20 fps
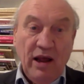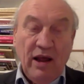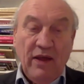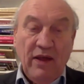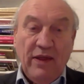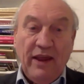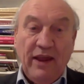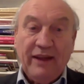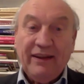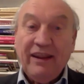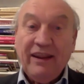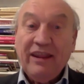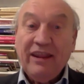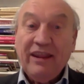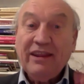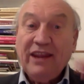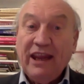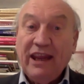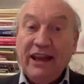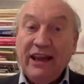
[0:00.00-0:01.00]
that
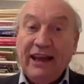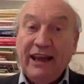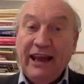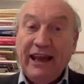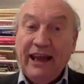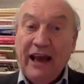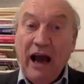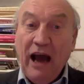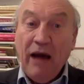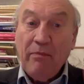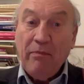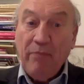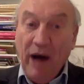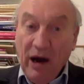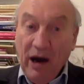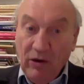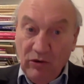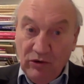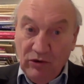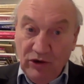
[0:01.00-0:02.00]
thinking
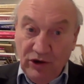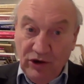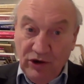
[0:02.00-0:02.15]
about